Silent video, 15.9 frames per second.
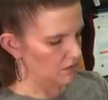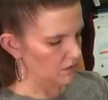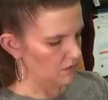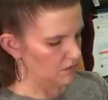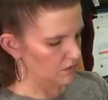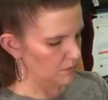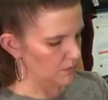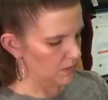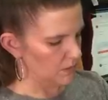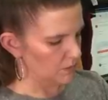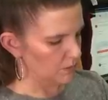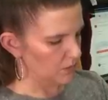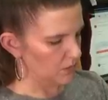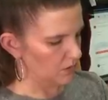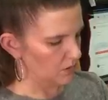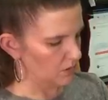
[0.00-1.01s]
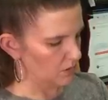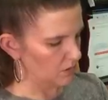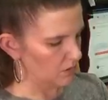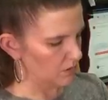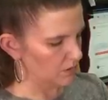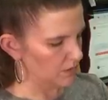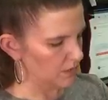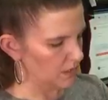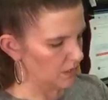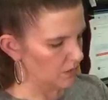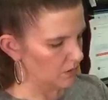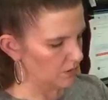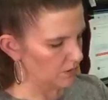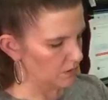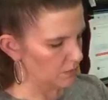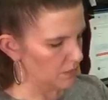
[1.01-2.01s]
Spam calls. Getting all
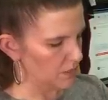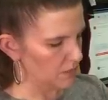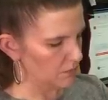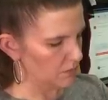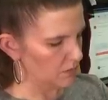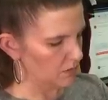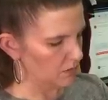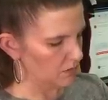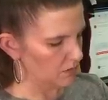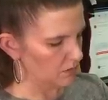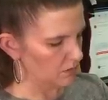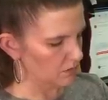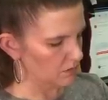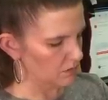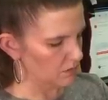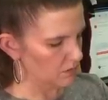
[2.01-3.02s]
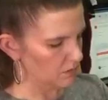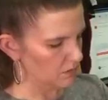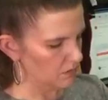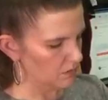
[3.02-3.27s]
there the spam goes. calls. I just gotta